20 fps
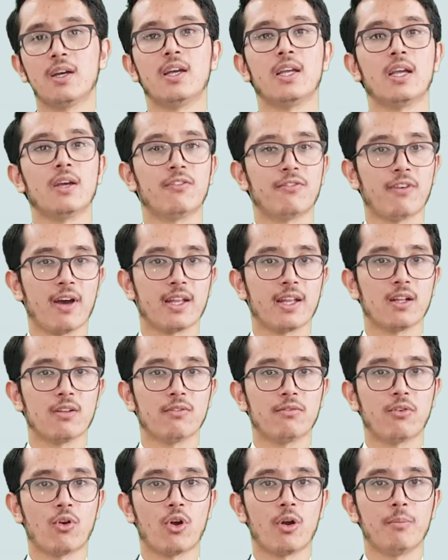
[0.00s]
final
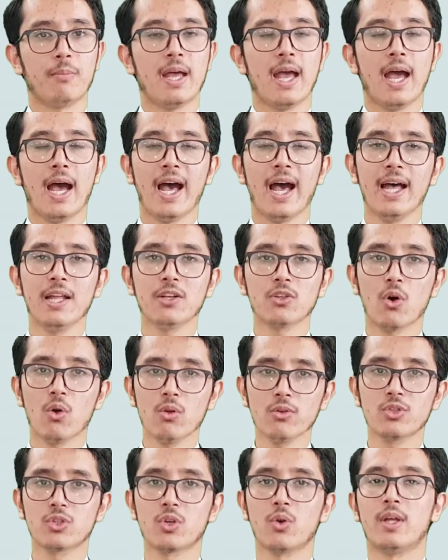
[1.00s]
form. And
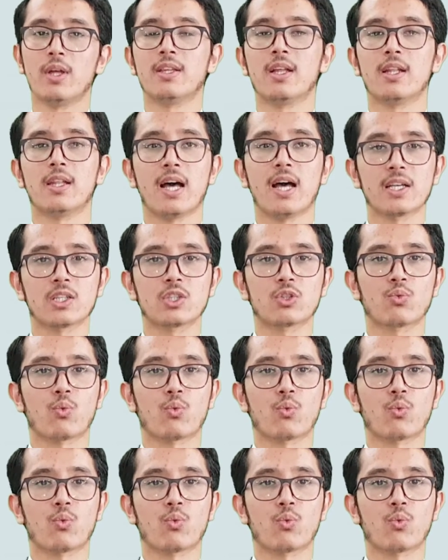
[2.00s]
also in the last